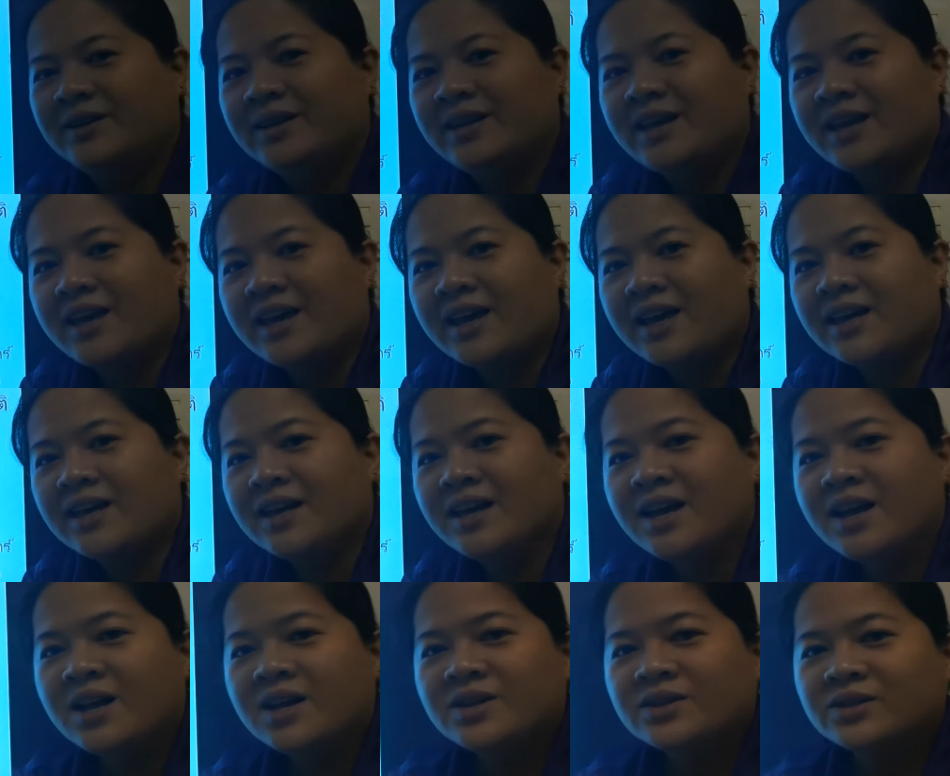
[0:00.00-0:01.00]
Okay,
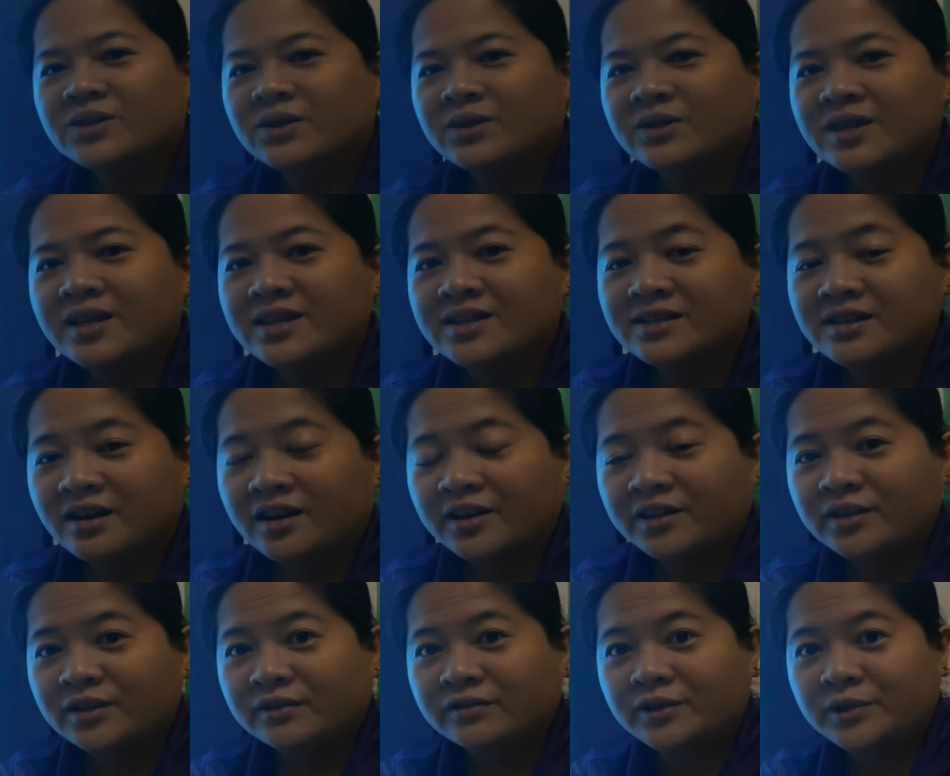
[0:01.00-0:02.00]
so these are
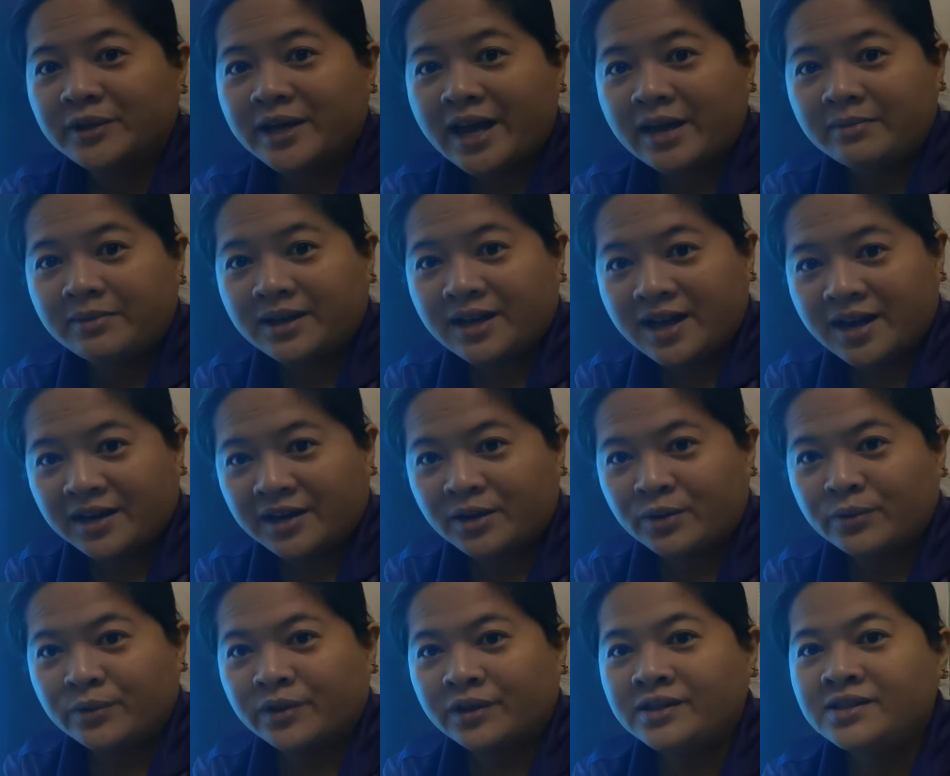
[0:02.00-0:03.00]
the vocabulary
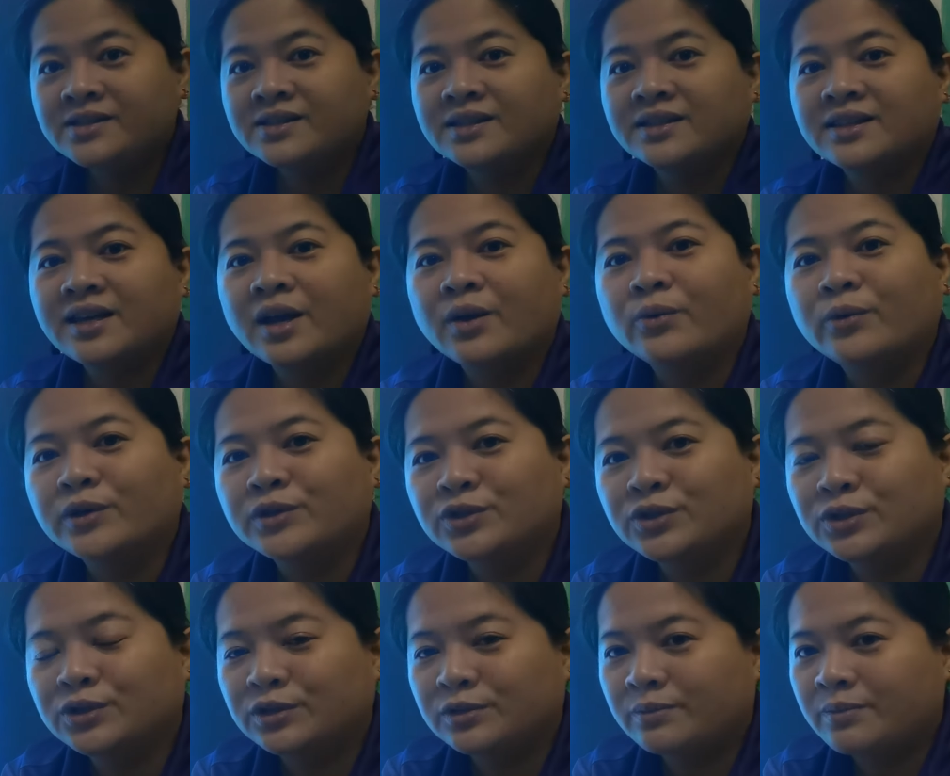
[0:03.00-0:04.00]
words that I want
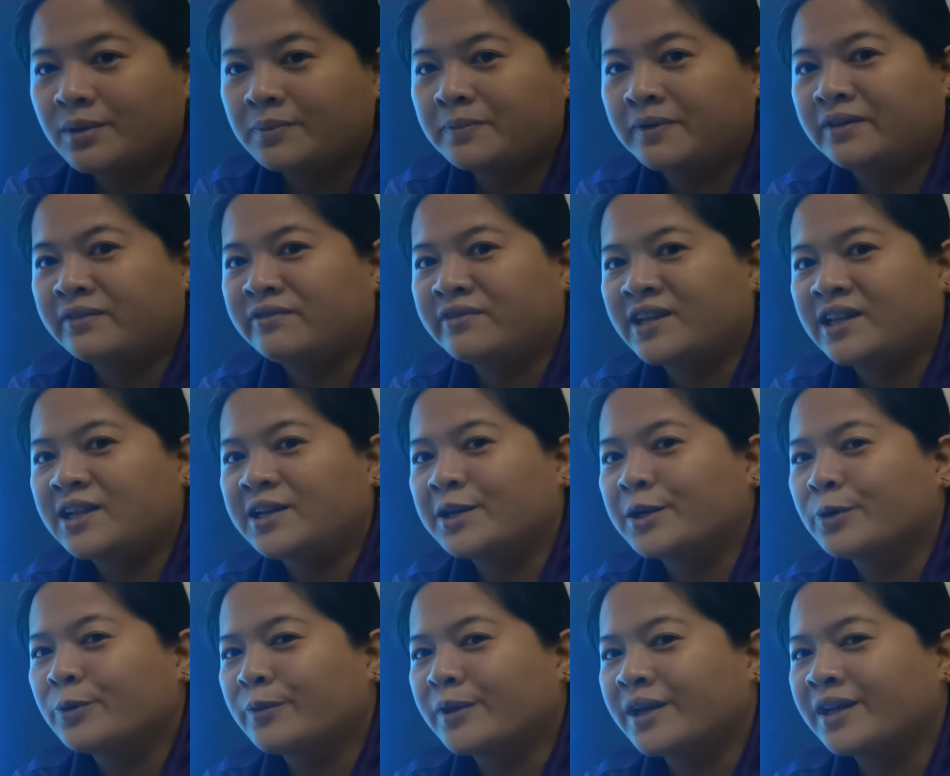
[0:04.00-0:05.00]
you to be
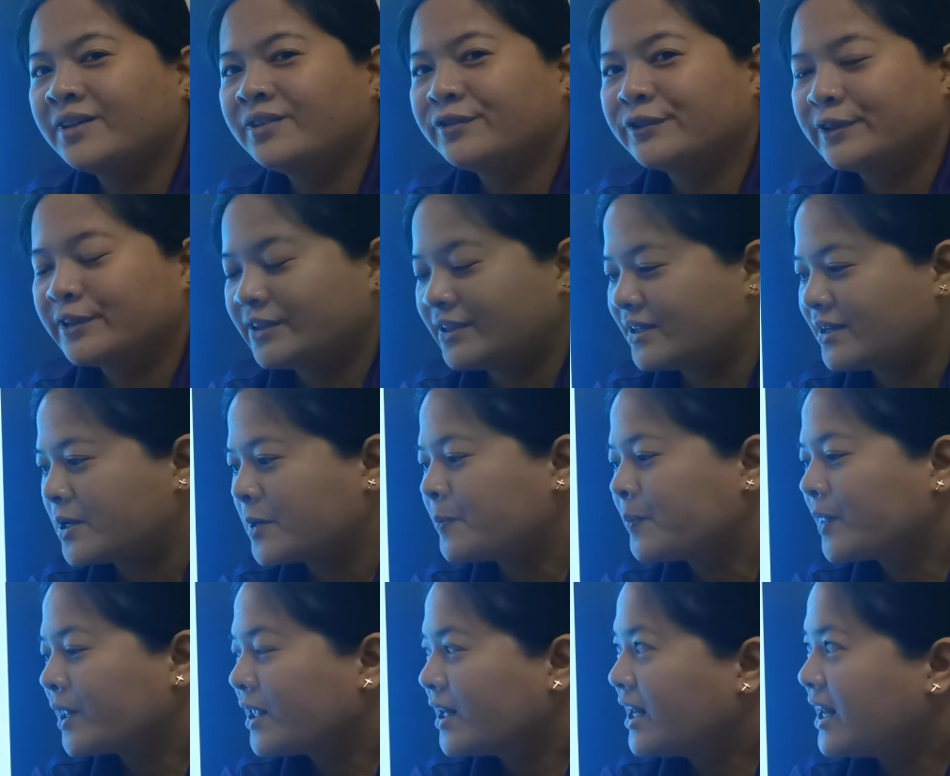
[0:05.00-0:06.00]
familiar with for the
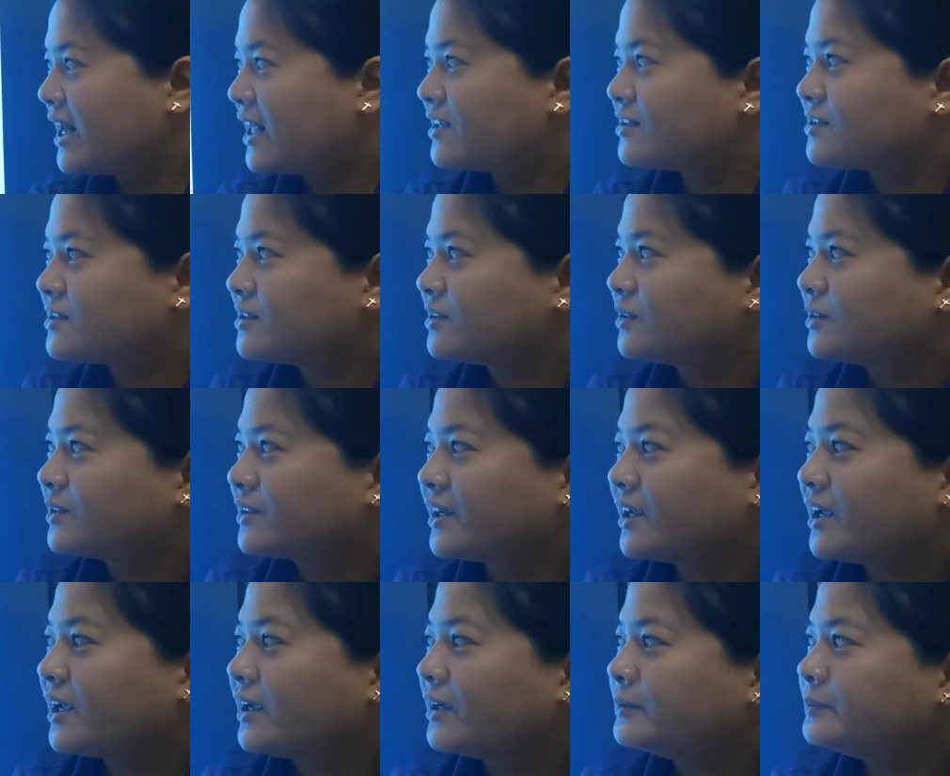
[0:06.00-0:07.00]
lesson.
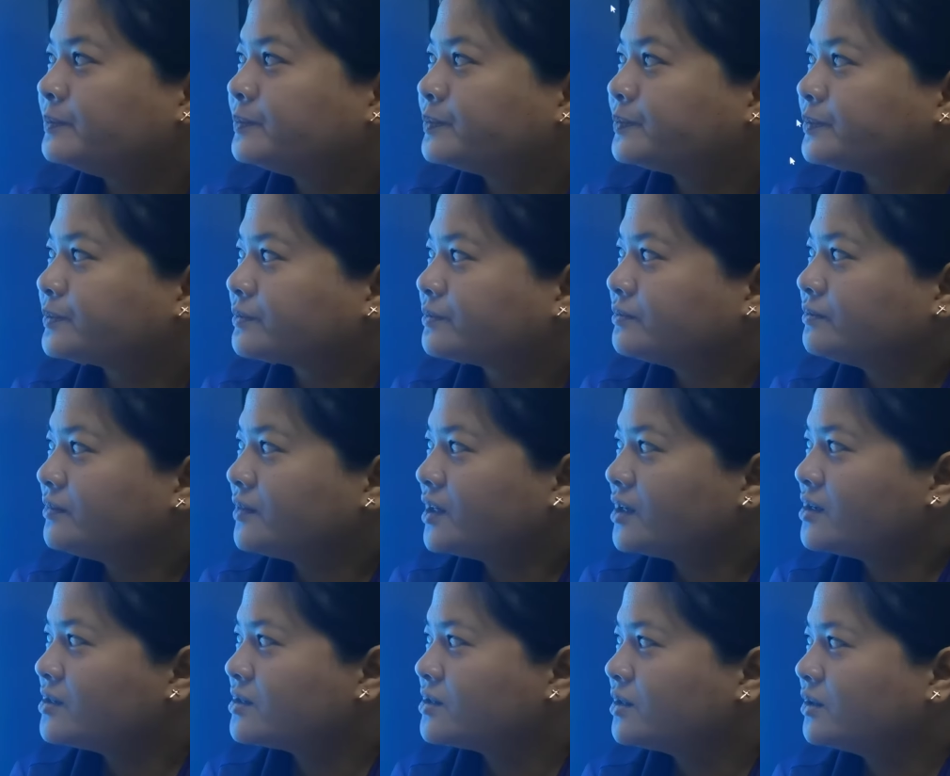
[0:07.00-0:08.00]
Okay,
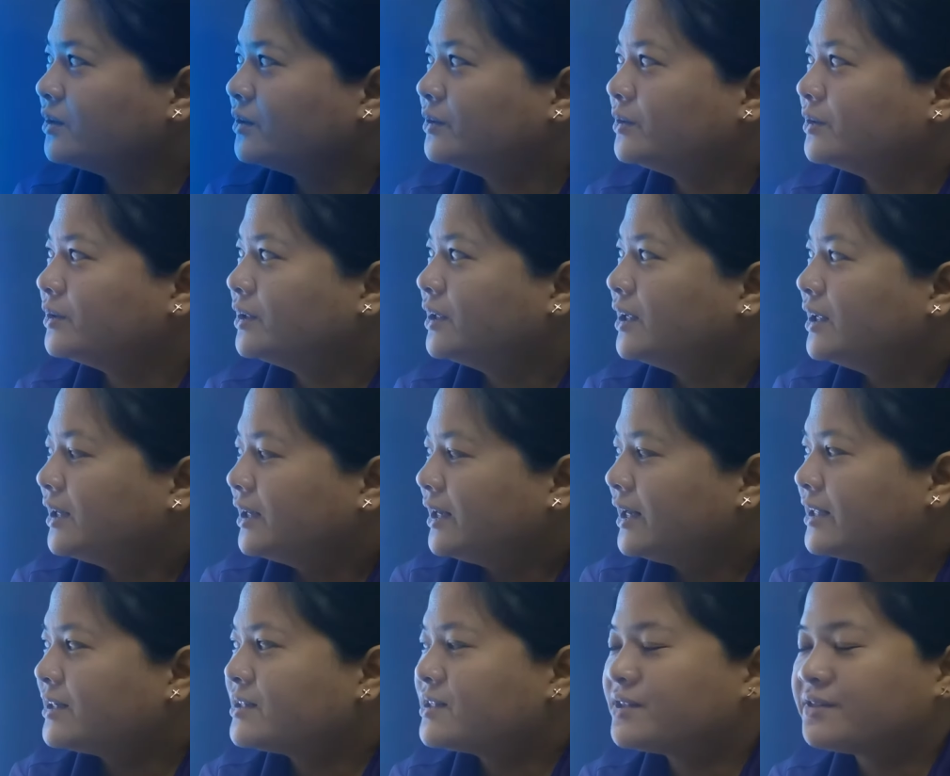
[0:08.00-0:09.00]
so
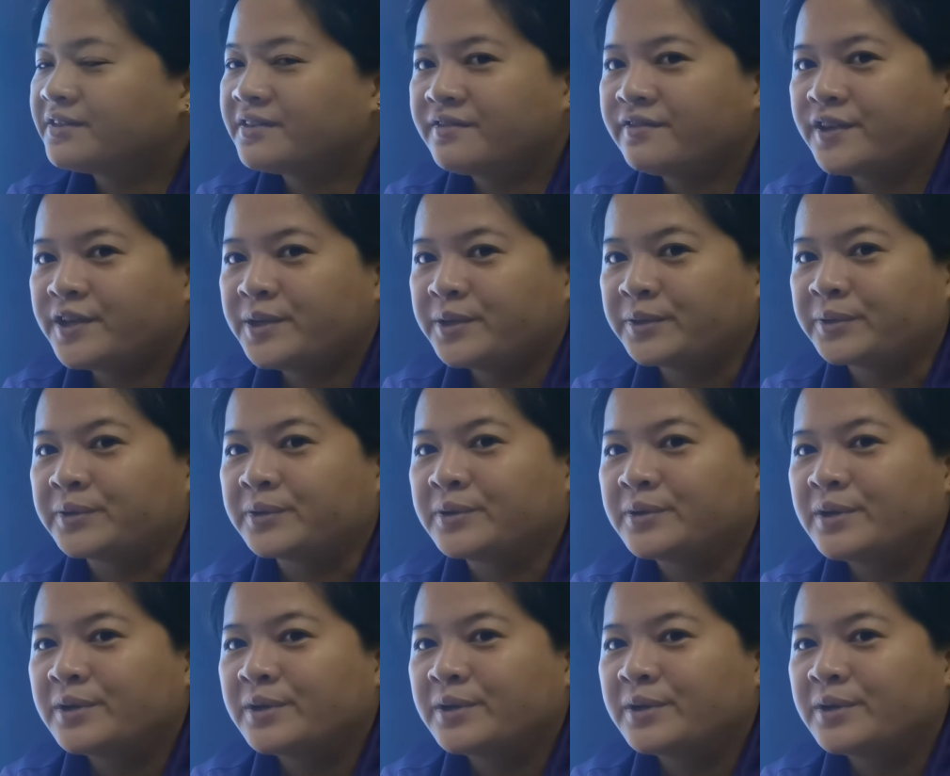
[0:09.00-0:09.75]
let's review.